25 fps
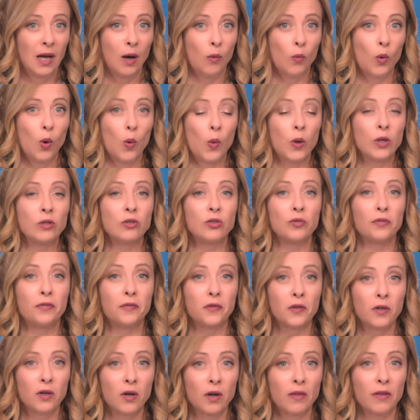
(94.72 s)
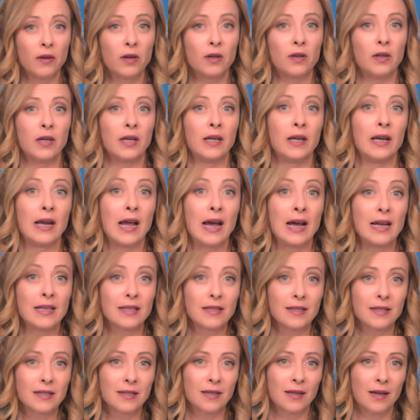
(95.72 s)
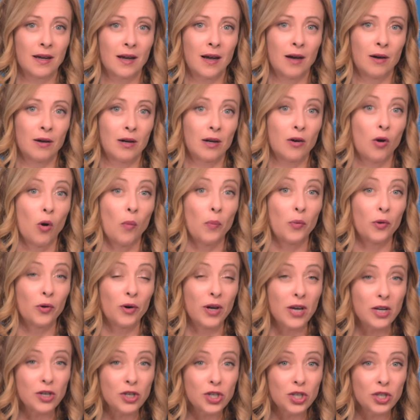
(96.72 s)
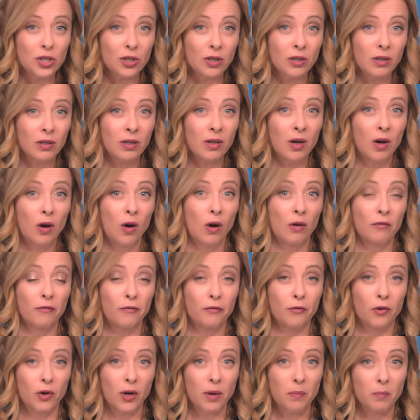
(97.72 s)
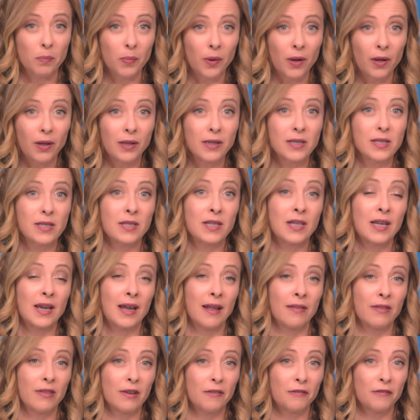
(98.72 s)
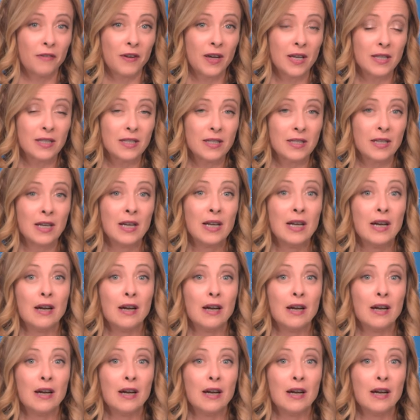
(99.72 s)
We want to further enhance our cooperation on foreign policy and defense,